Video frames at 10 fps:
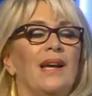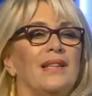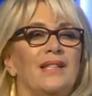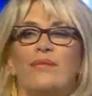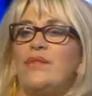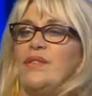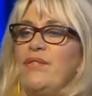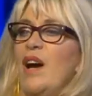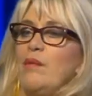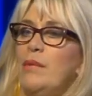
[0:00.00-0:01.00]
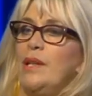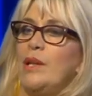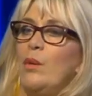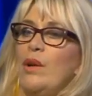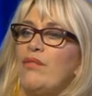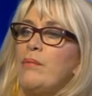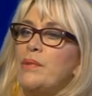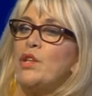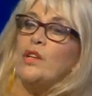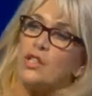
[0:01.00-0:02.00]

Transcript: 75 million quid from Madonna.